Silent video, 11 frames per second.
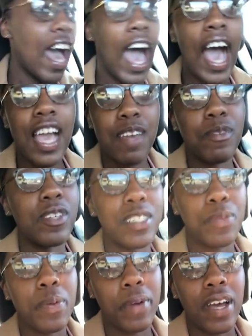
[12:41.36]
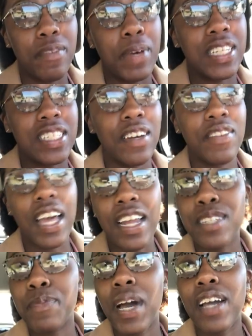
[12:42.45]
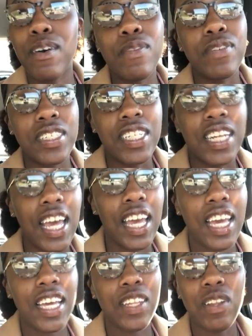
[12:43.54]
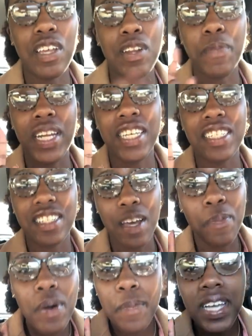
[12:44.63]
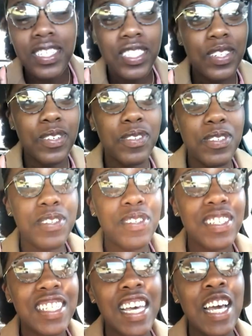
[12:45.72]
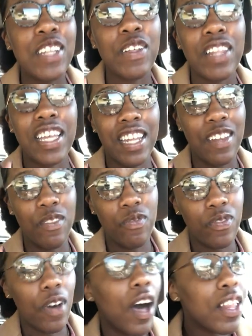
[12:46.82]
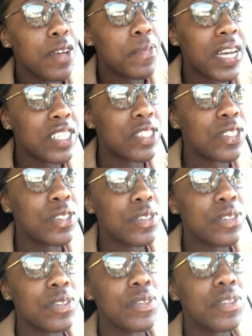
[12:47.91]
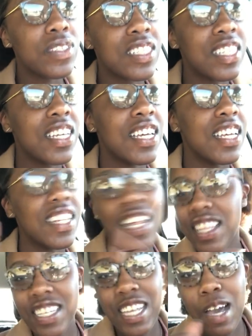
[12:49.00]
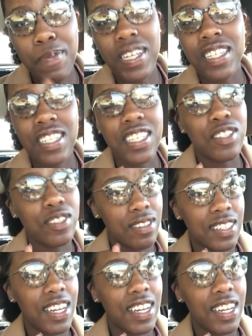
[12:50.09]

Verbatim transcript: I am going to be proud of myself. That is my goal for today. Don't let nobody step on my shoes. Don't let nothing fall on my shoes. Nothing's happening to these shoes